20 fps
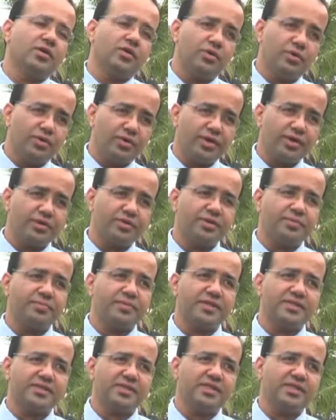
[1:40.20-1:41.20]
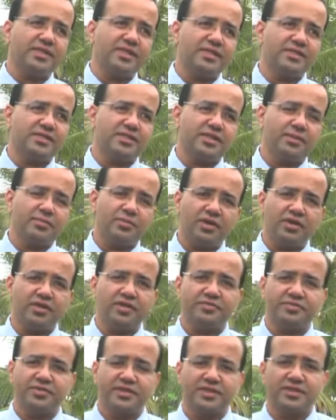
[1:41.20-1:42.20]
Owing to the present day's
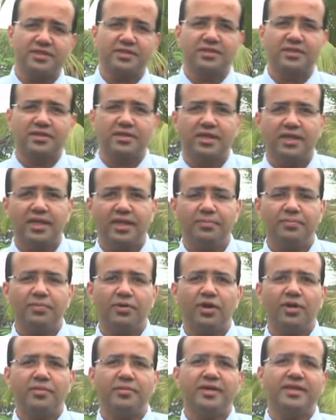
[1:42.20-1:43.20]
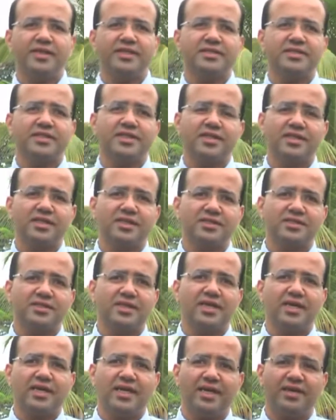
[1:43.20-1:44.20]
demographics, employability skills
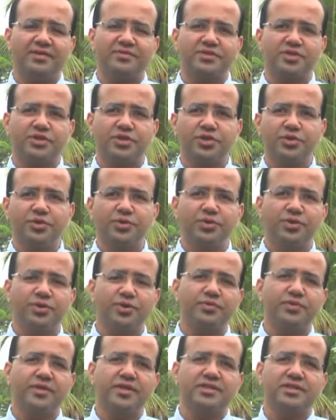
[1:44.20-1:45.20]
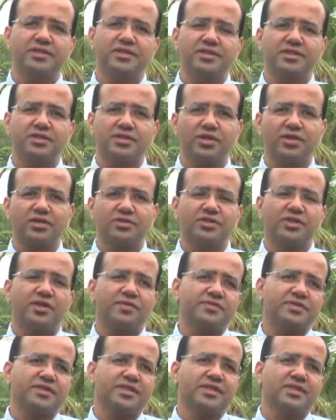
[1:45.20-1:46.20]
have skewed towards
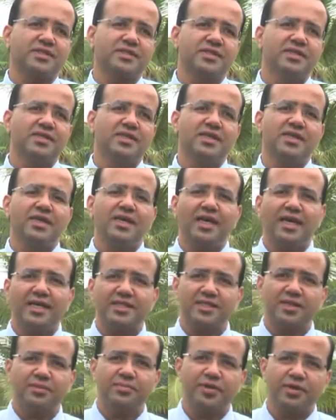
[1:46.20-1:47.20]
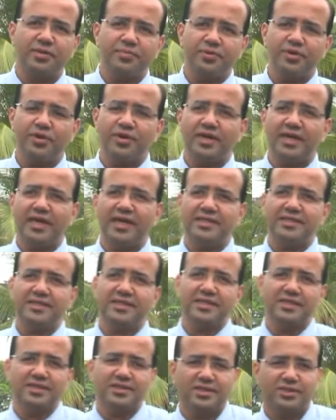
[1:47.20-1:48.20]
soft skills as compared to pure hard
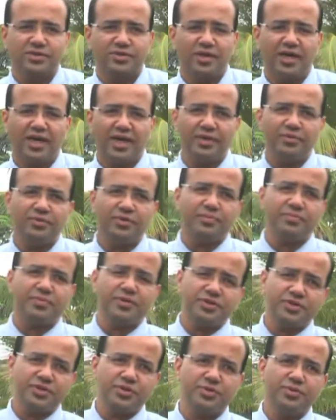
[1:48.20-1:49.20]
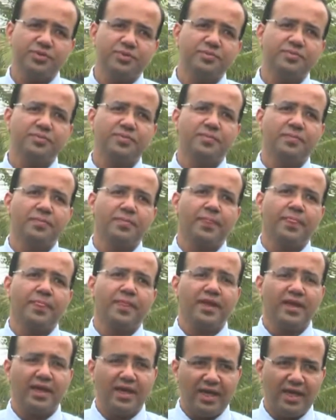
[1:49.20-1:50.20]
skills. So I would
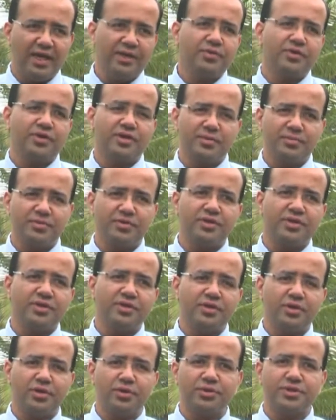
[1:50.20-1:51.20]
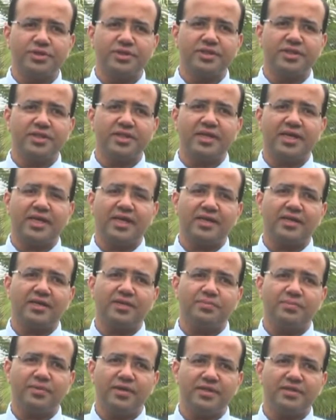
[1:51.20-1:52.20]
come to the conclusion that
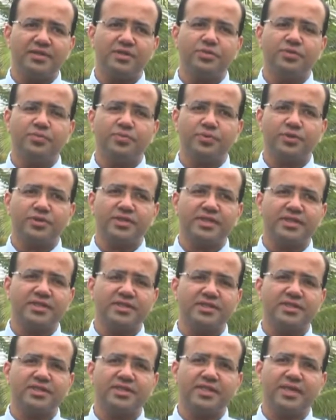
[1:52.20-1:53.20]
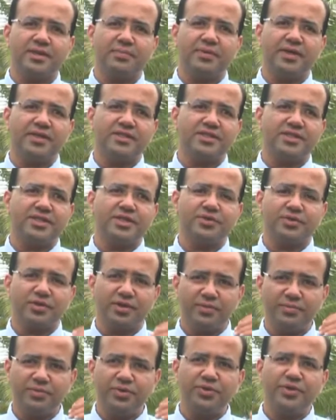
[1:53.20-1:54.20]
the person who possesses the capacity to
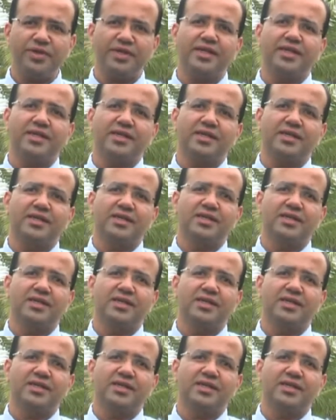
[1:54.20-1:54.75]
communicate,